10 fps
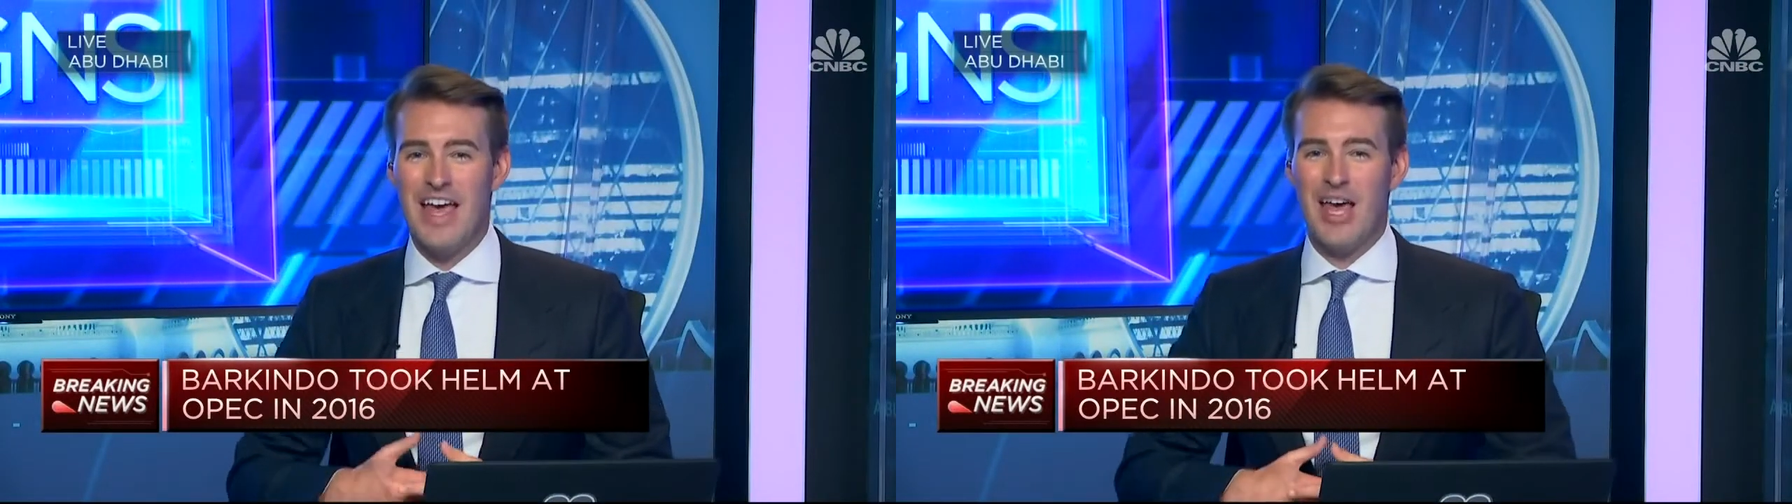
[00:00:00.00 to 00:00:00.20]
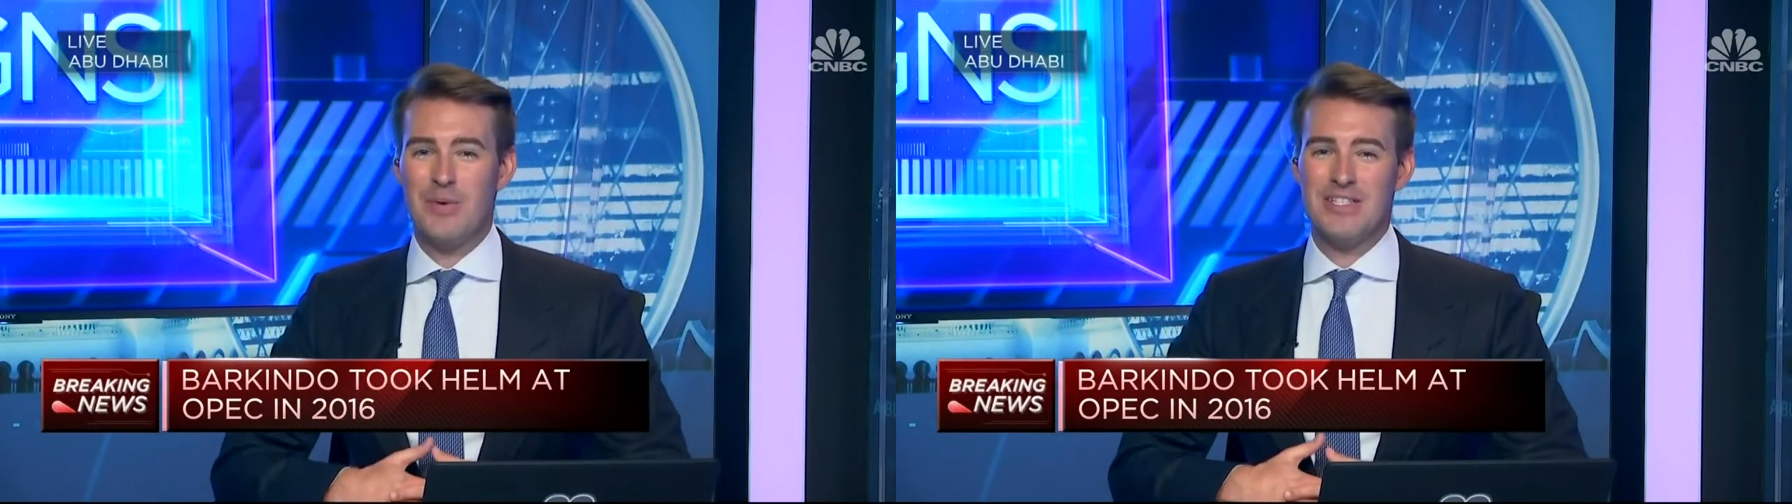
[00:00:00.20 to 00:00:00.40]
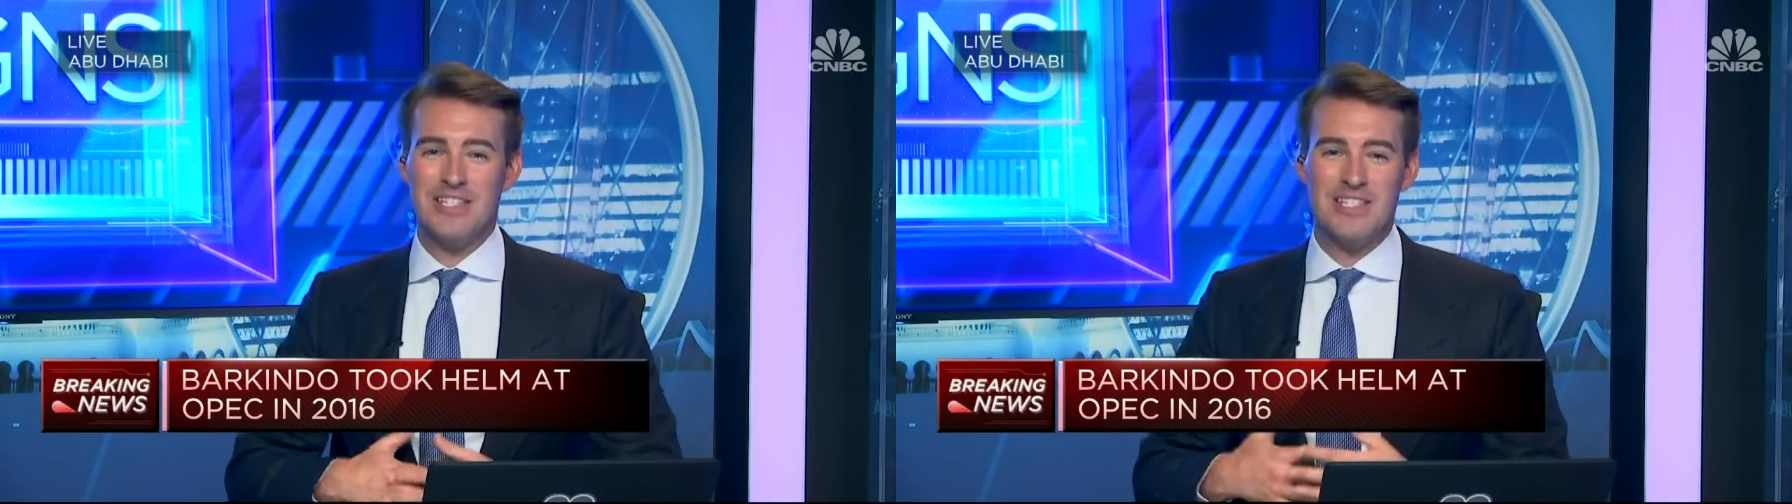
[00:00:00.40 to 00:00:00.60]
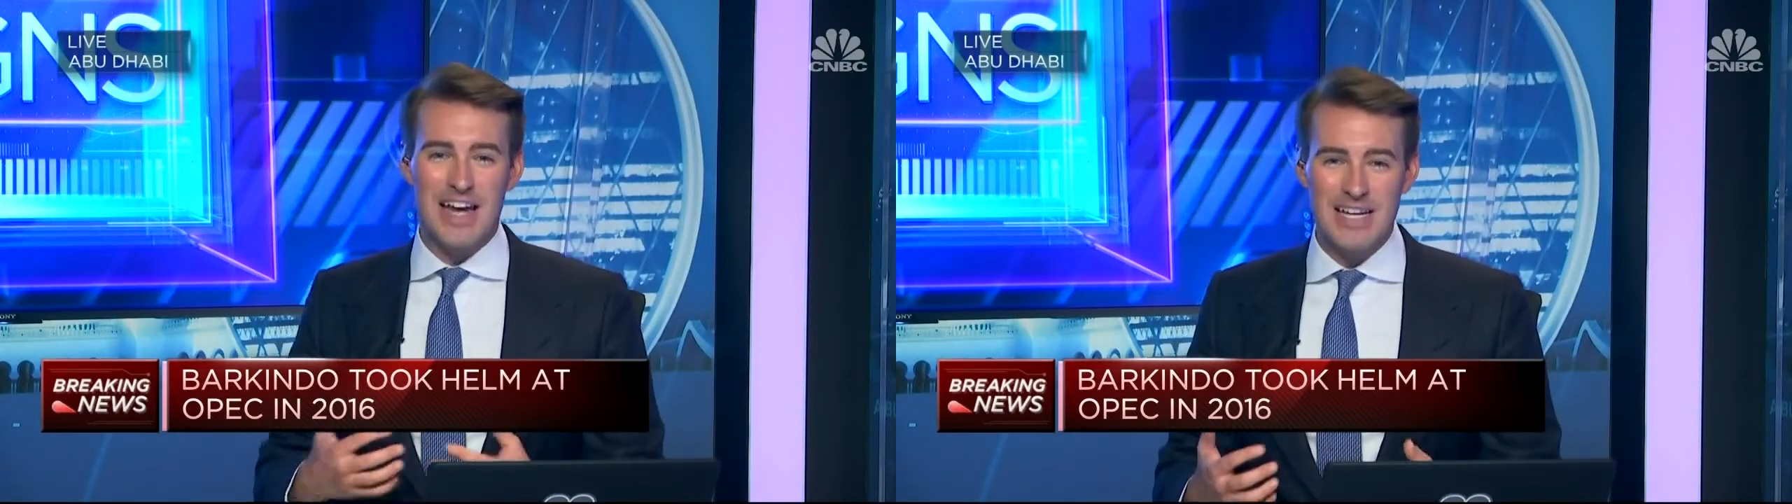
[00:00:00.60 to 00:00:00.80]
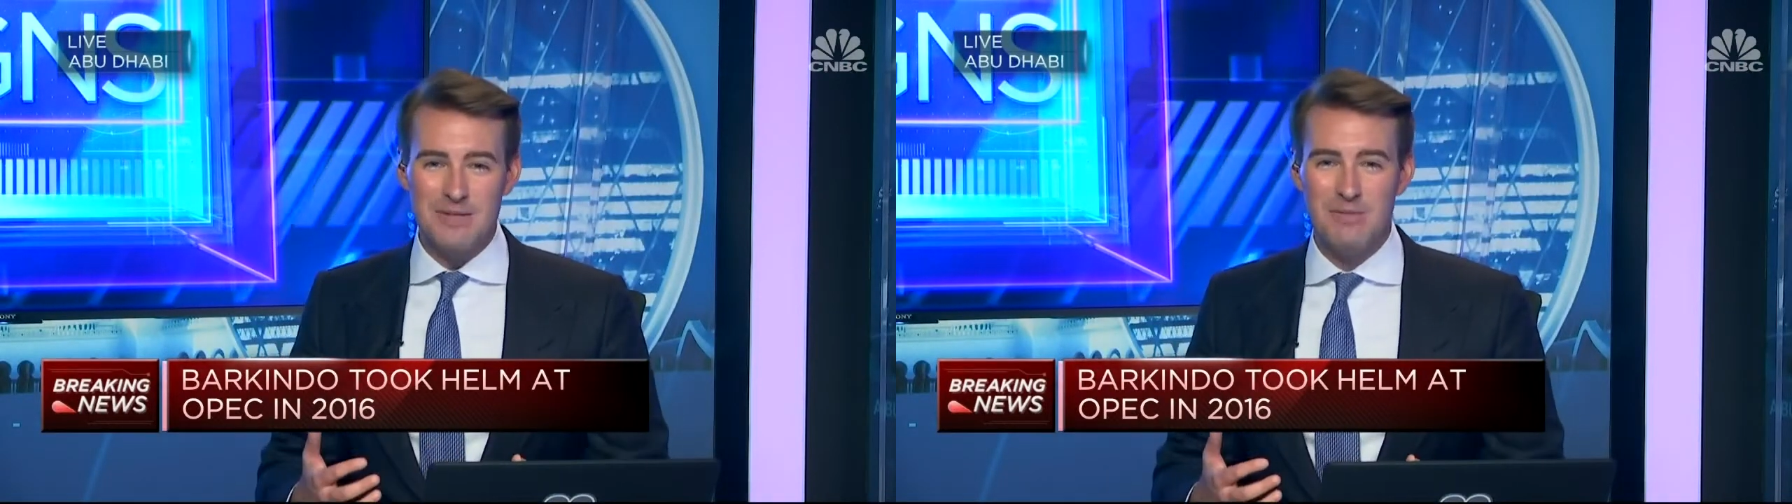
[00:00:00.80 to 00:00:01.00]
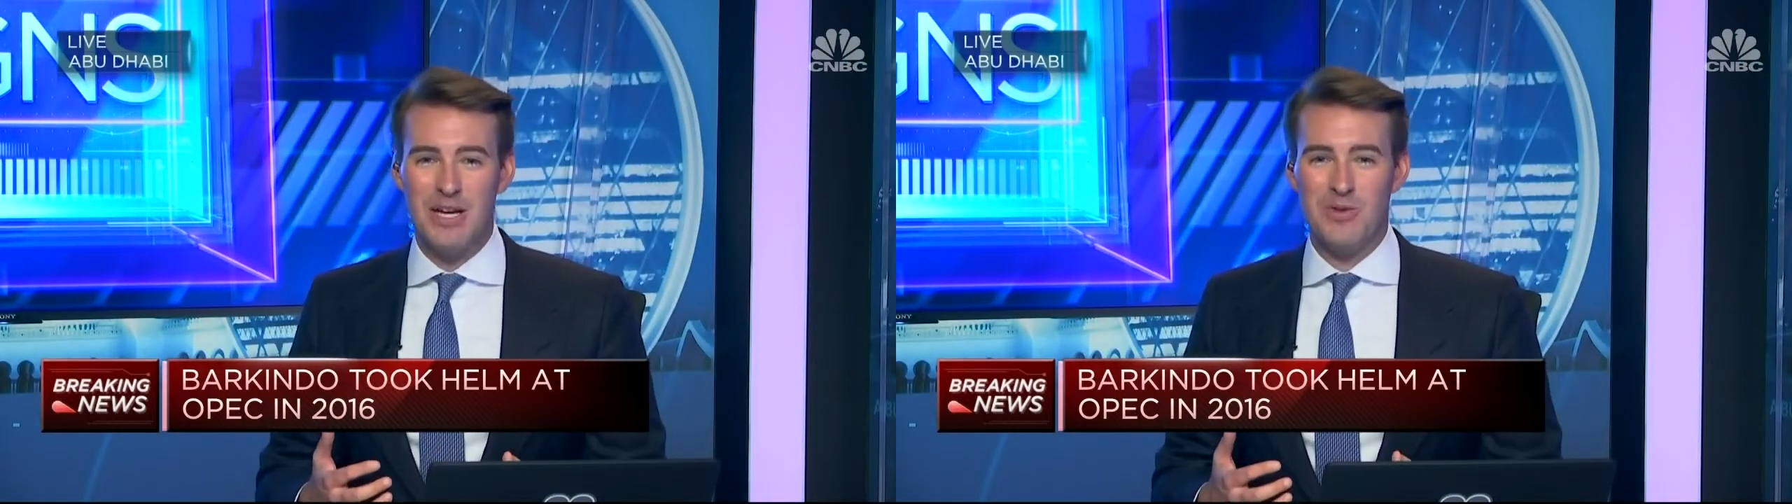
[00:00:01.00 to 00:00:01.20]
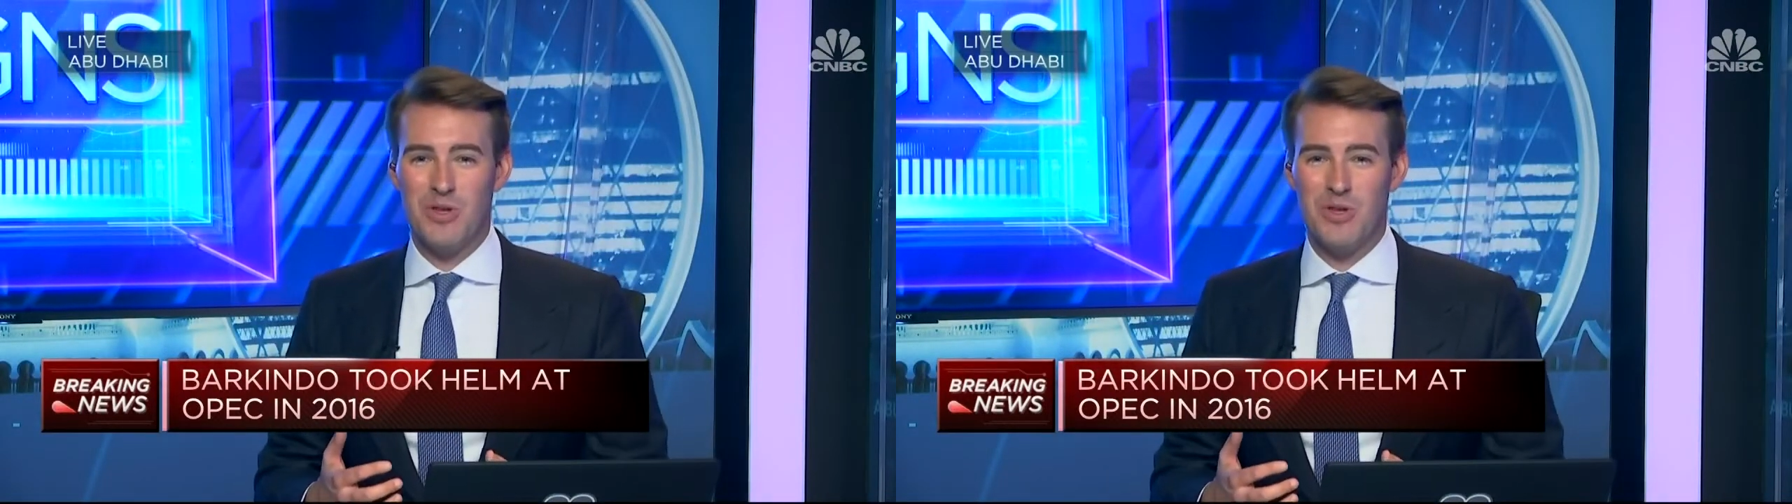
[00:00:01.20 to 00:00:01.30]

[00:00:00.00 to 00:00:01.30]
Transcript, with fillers: He was a statesman